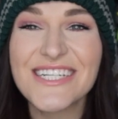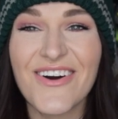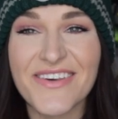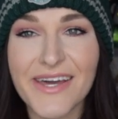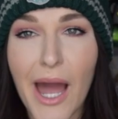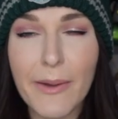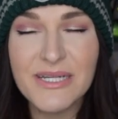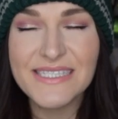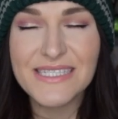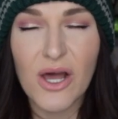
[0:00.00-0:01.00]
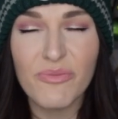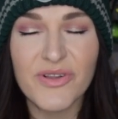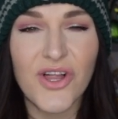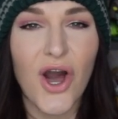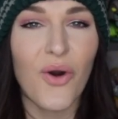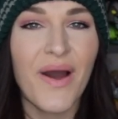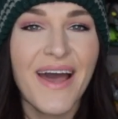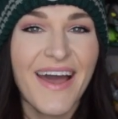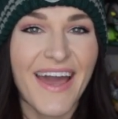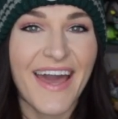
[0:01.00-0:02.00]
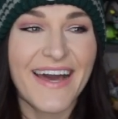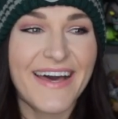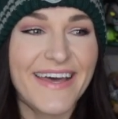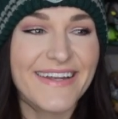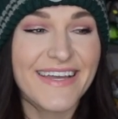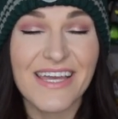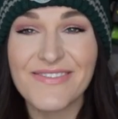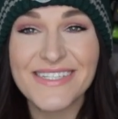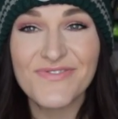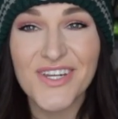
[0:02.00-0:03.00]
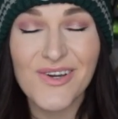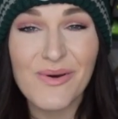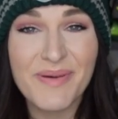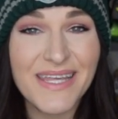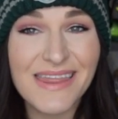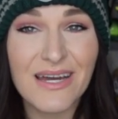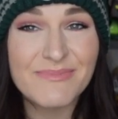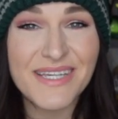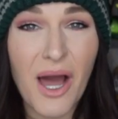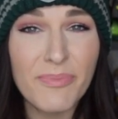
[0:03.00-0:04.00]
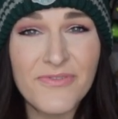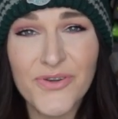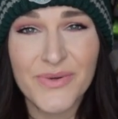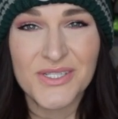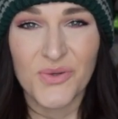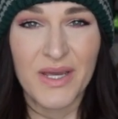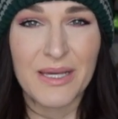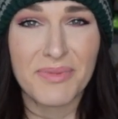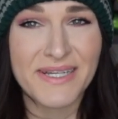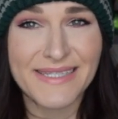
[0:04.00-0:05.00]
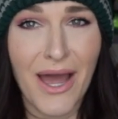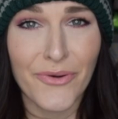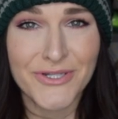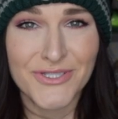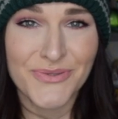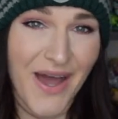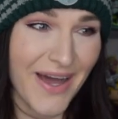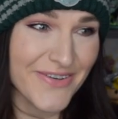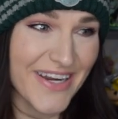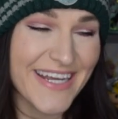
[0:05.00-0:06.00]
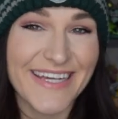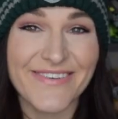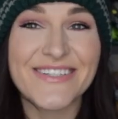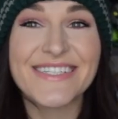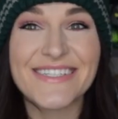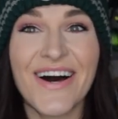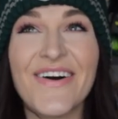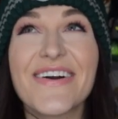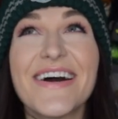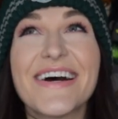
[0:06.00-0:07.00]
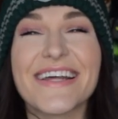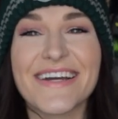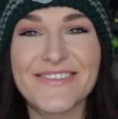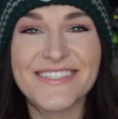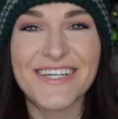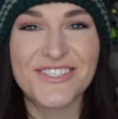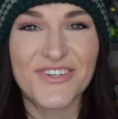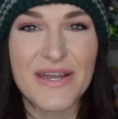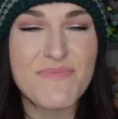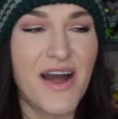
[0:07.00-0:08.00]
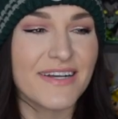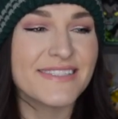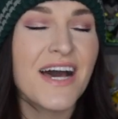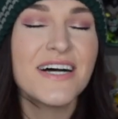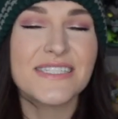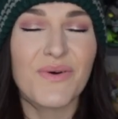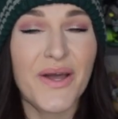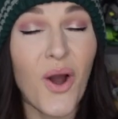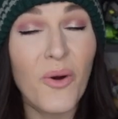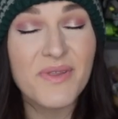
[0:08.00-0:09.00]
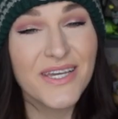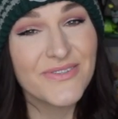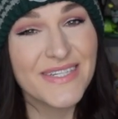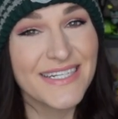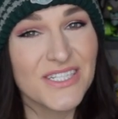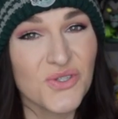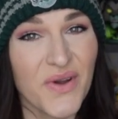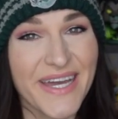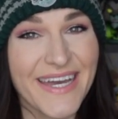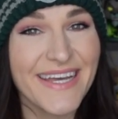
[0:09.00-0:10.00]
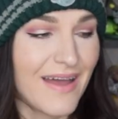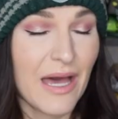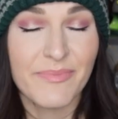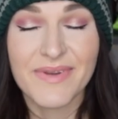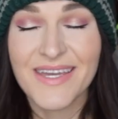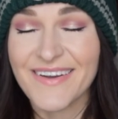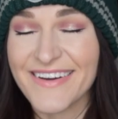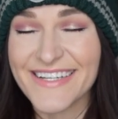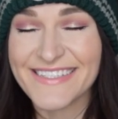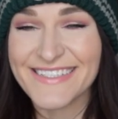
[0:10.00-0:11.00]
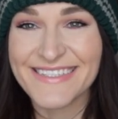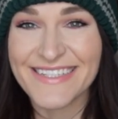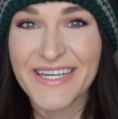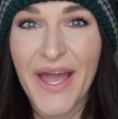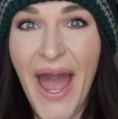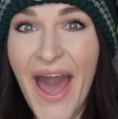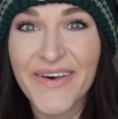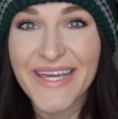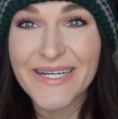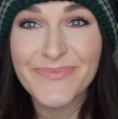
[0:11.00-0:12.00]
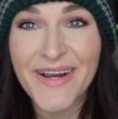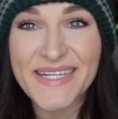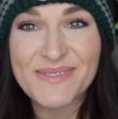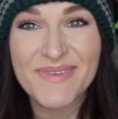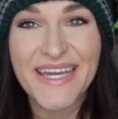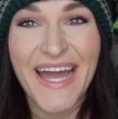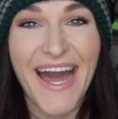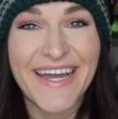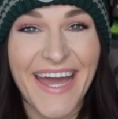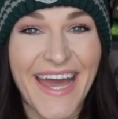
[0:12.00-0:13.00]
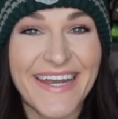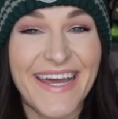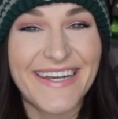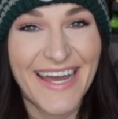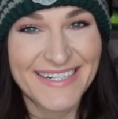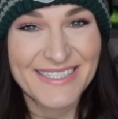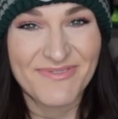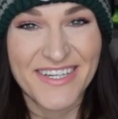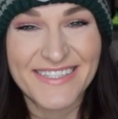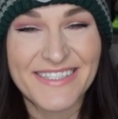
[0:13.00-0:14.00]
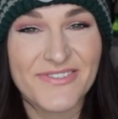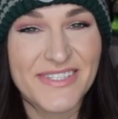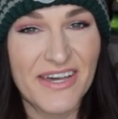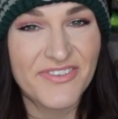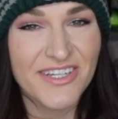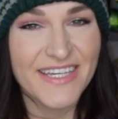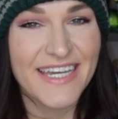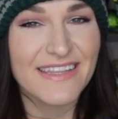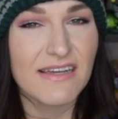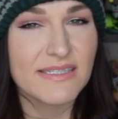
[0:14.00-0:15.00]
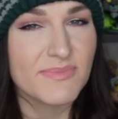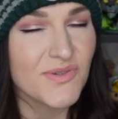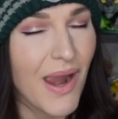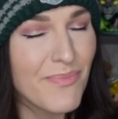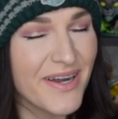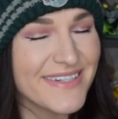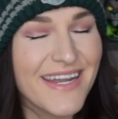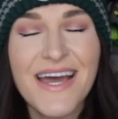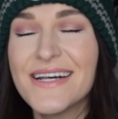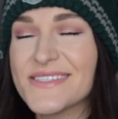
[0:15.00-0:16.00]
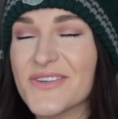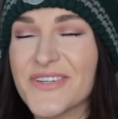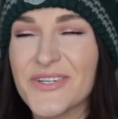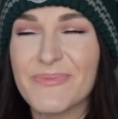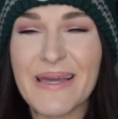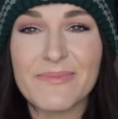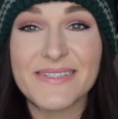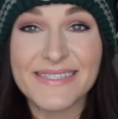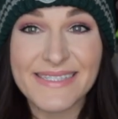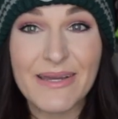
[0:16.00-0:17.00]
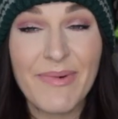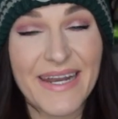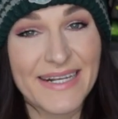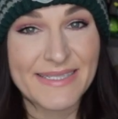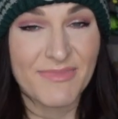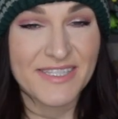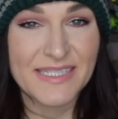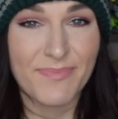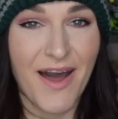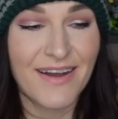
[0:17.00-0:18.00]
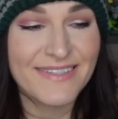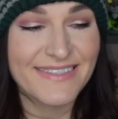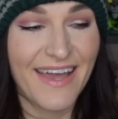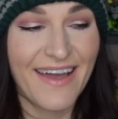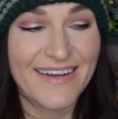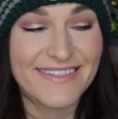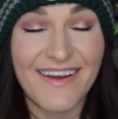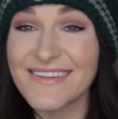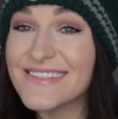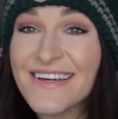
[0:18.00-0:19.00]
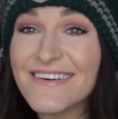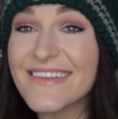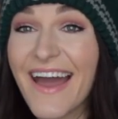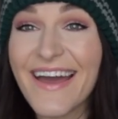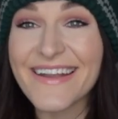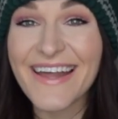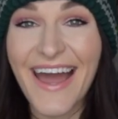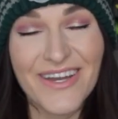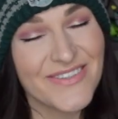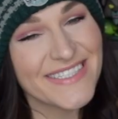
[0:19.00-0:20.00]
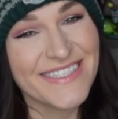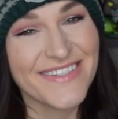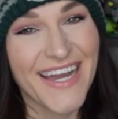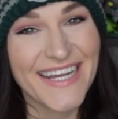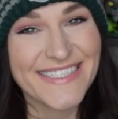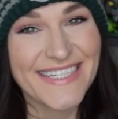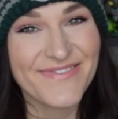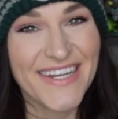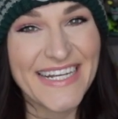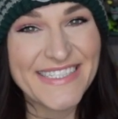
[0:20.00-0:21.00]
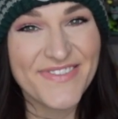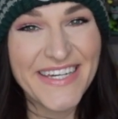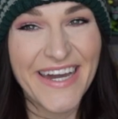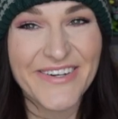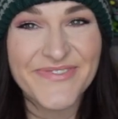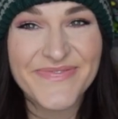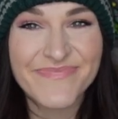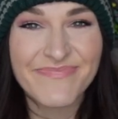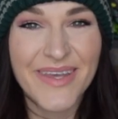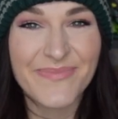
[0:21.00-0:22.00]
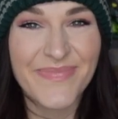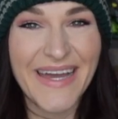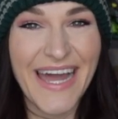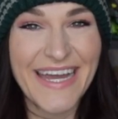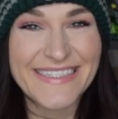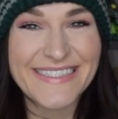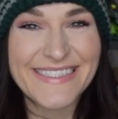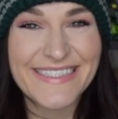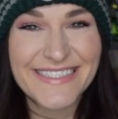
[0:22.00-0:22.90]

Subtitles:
to know in the comments down below. And give this video a big thumbs up if you enjoyed it, because how could you not, right? It was so good. It was such a great box. So I hope that you did enjoy it. I'm curious to see how they impress me again next month. So definitely hit that subscribe button so that you'll be able to see my next month's box. And until then, I will see you guys in my next video. Bye guys.